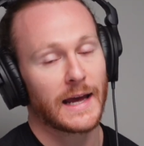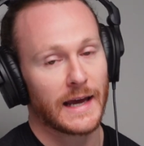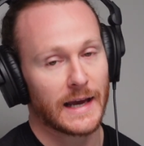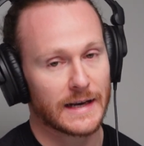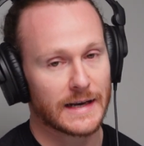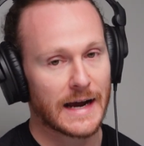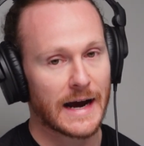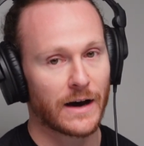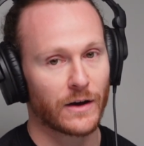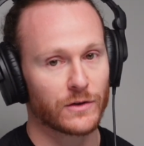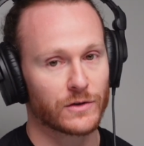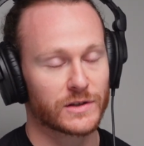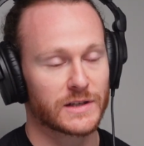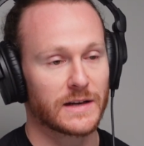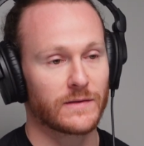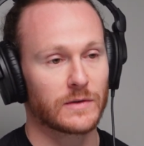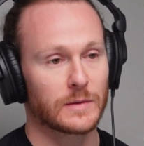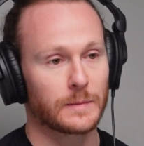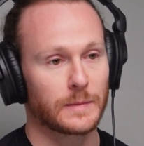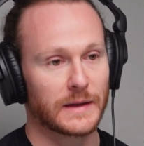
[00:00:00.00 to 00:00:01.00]
And now there's
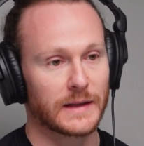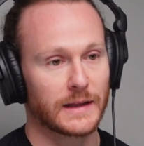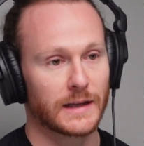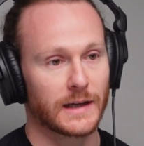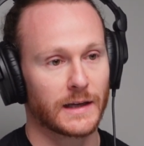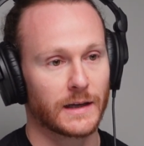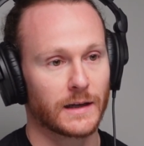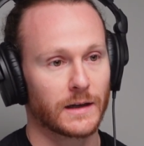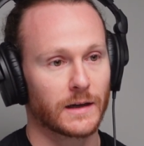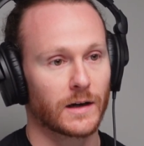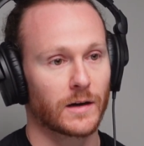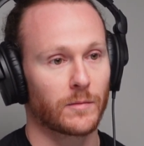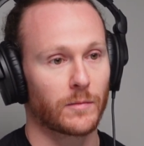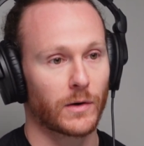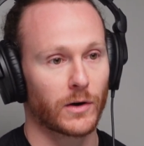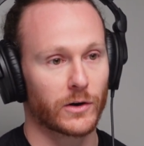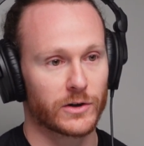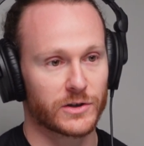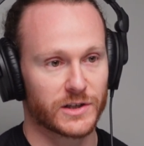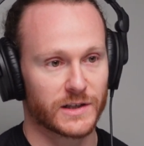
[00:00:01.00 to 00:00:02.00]
even been the
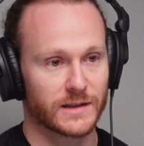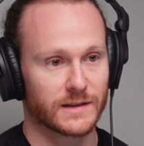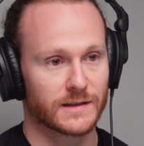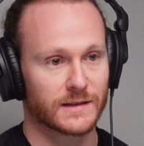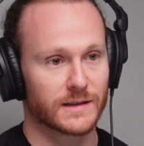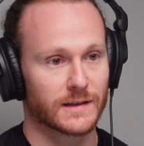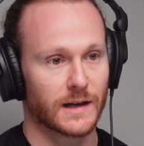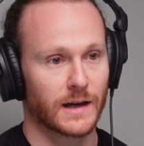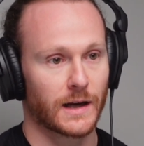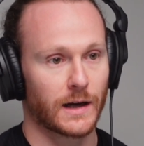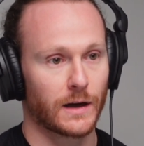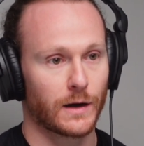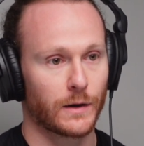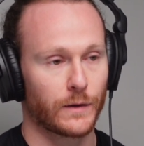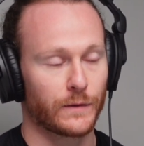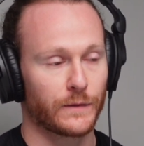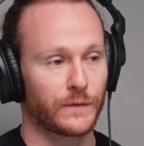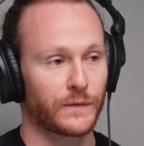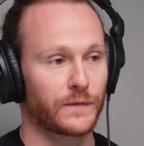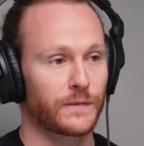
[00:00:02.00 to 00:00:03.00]
emergence
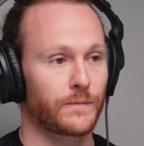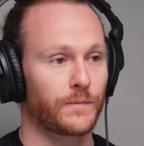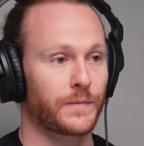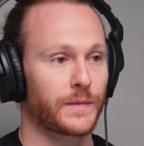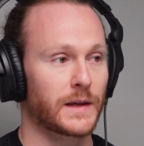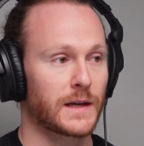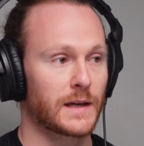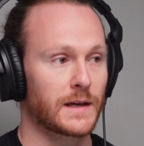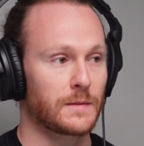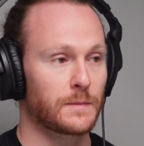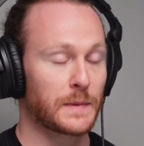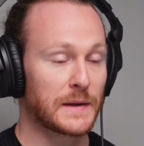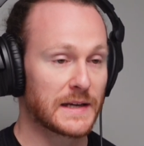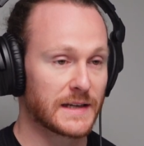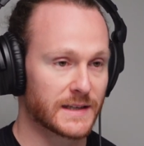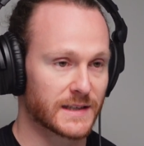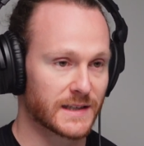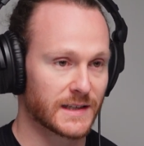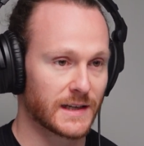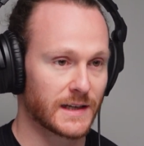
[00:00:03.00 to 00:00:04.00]
of the
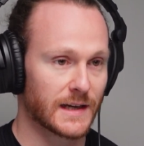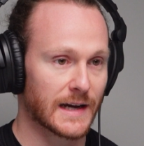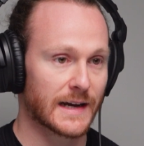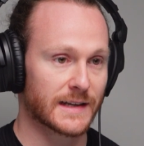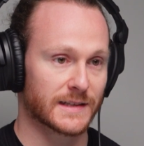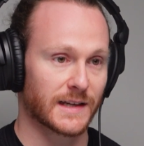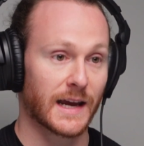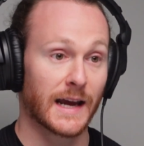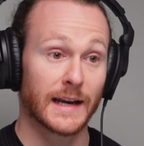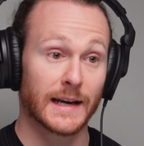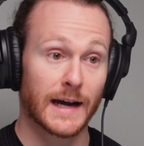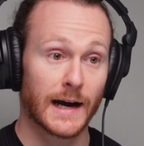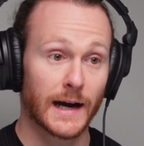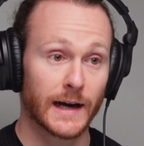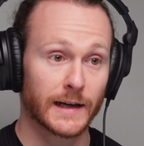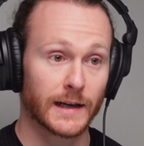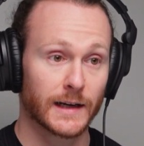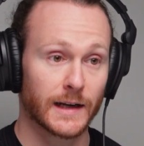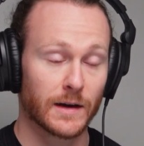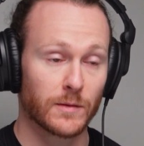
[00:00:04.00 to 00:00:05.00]

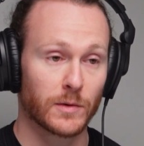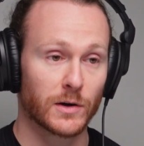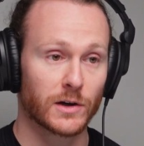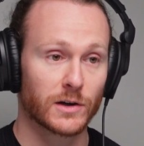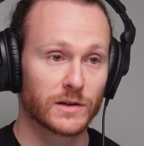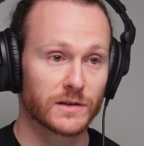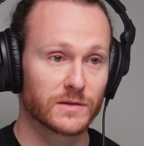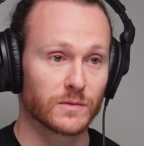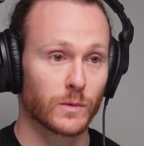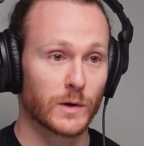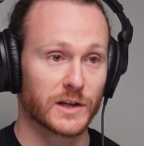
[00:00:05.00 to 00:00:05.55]
PCSK9 inhibitors,